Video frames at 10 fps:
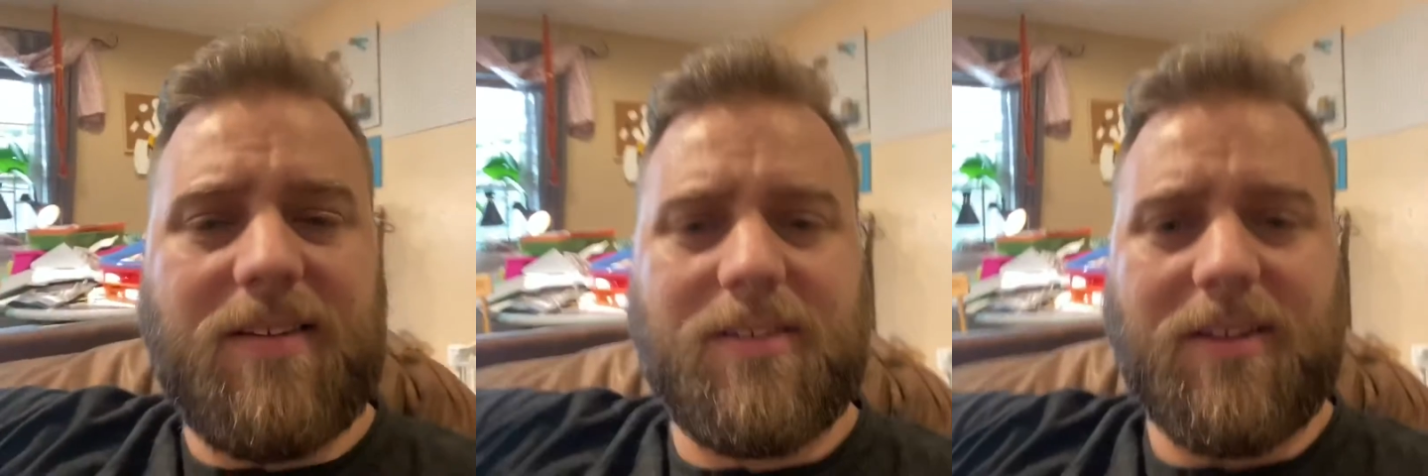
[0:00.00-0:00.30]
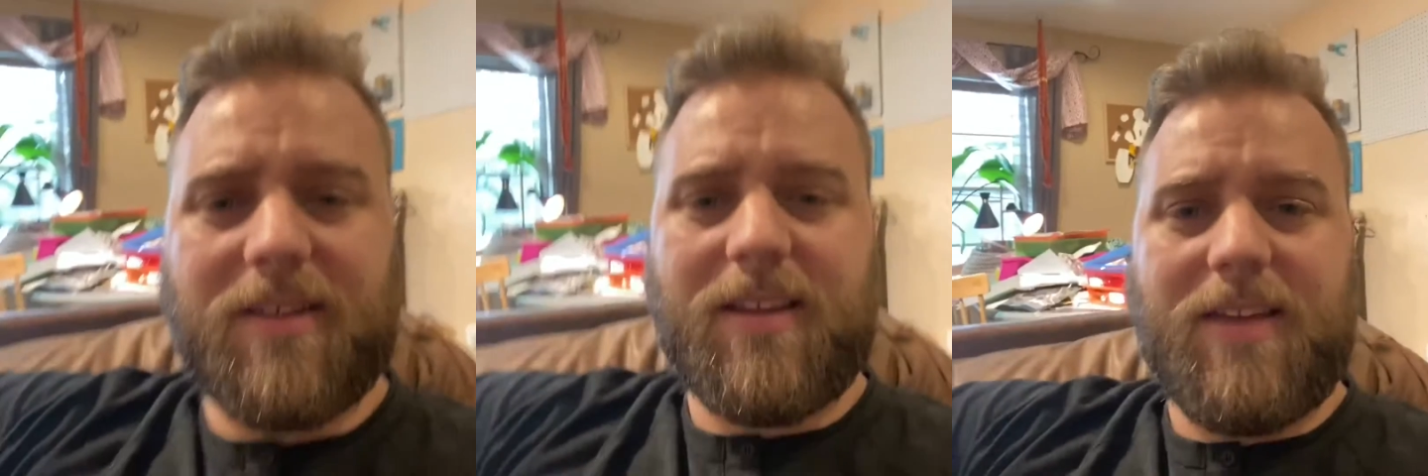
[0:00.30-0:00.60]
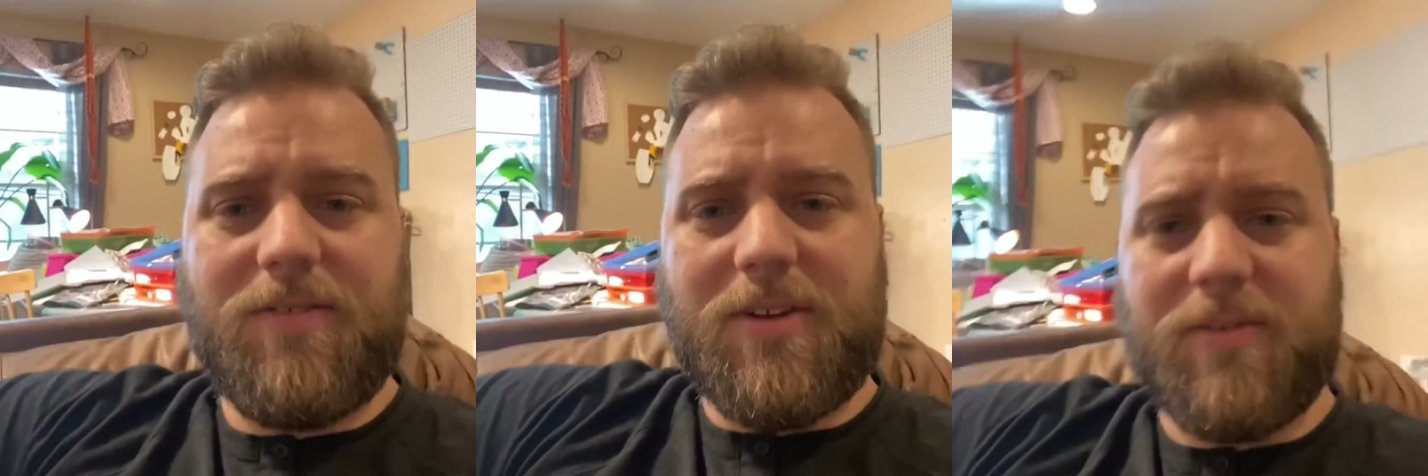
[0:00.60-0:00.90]
So like,
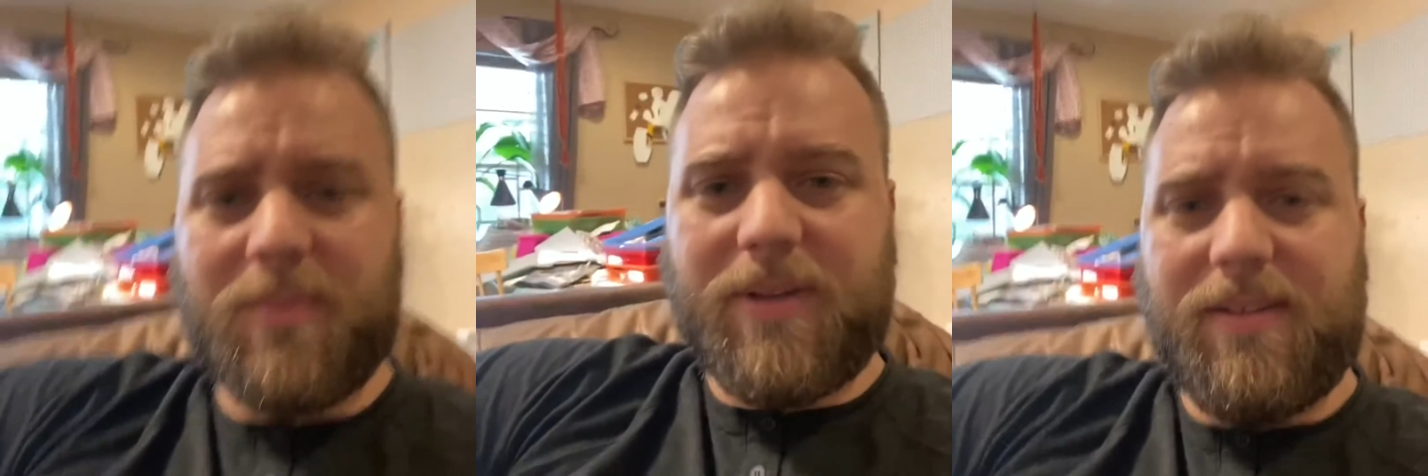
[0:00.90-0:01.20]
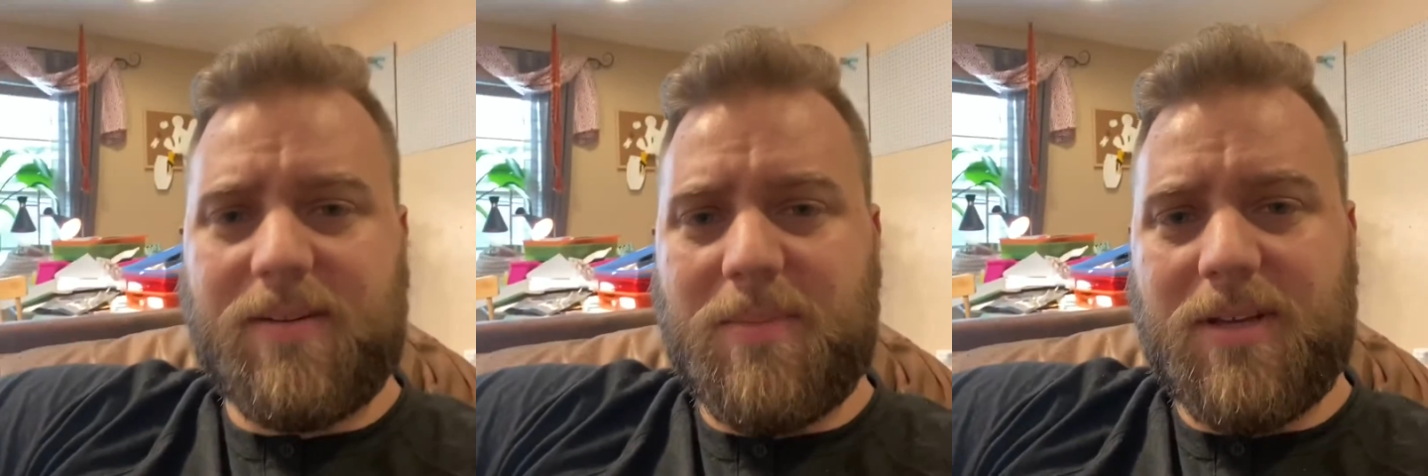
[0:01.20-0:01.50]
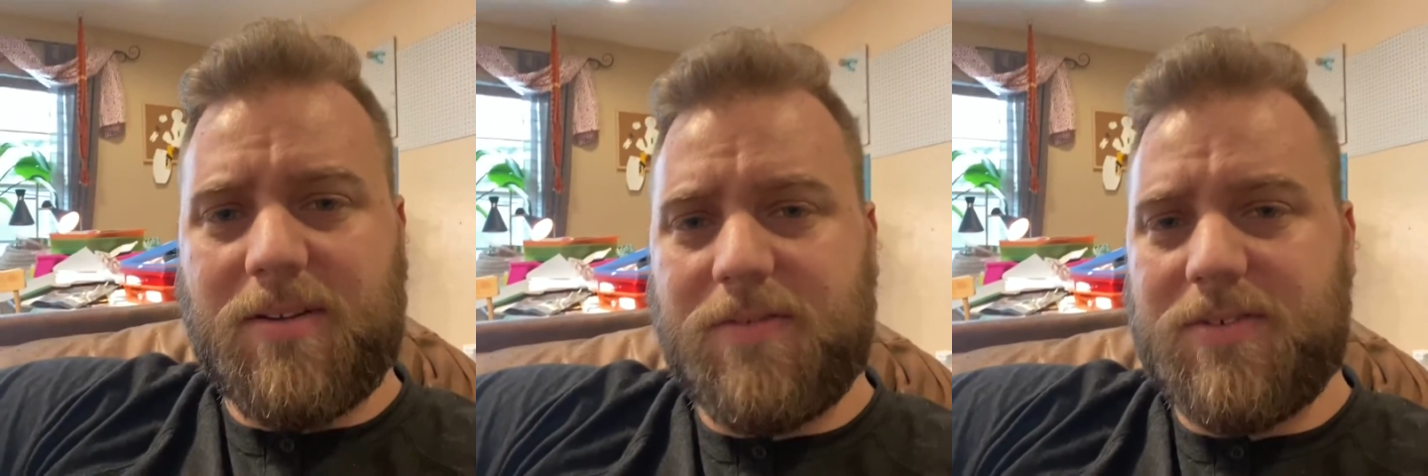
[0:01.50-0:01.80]
if you can replace a
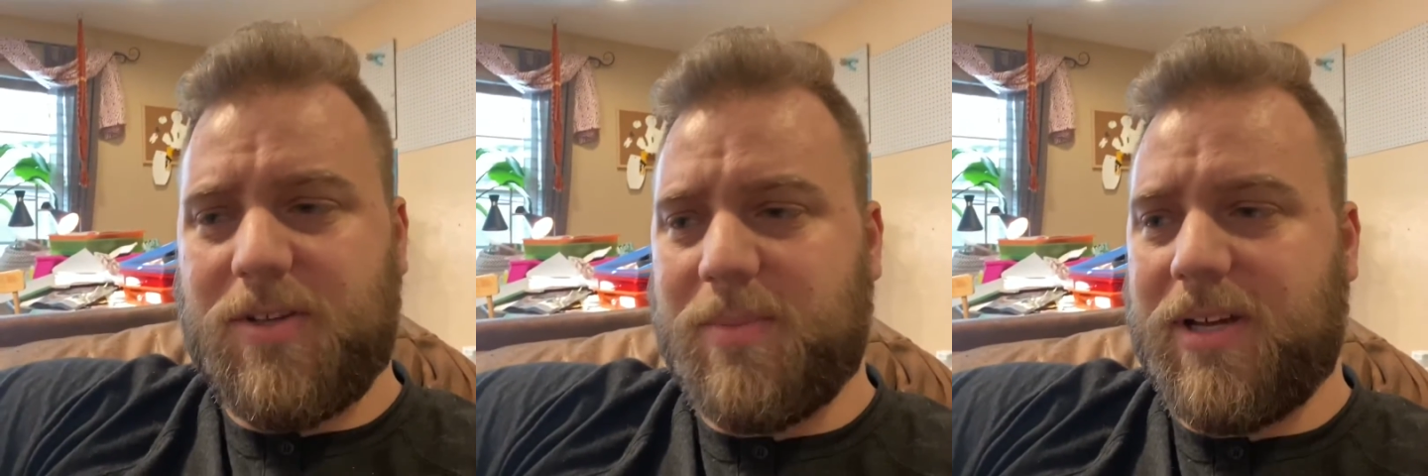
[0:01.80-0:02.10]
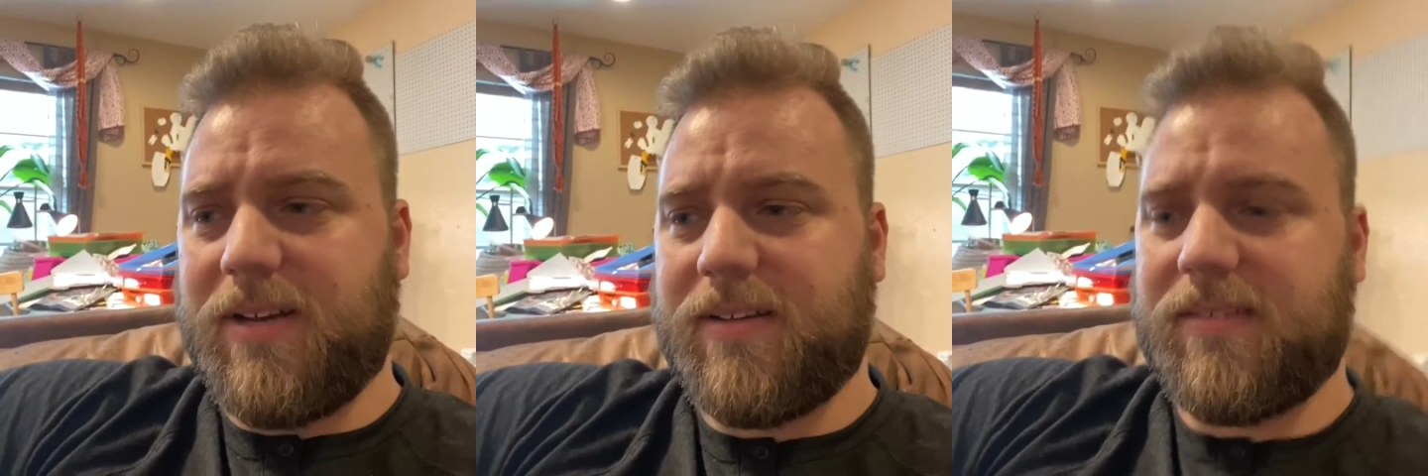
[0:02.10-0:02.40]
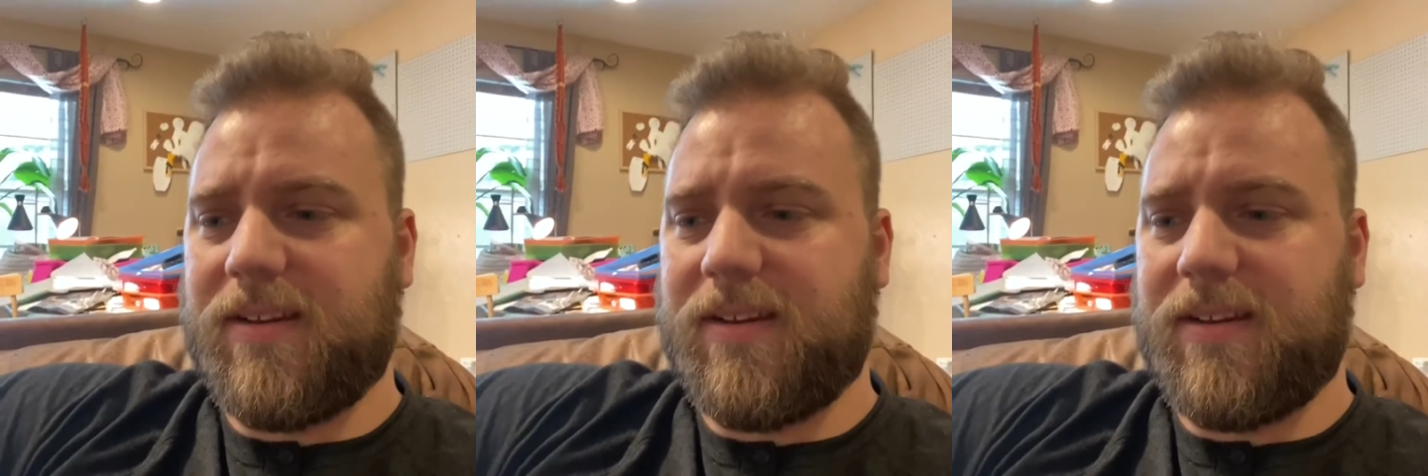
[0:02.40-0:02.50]
meal for $2,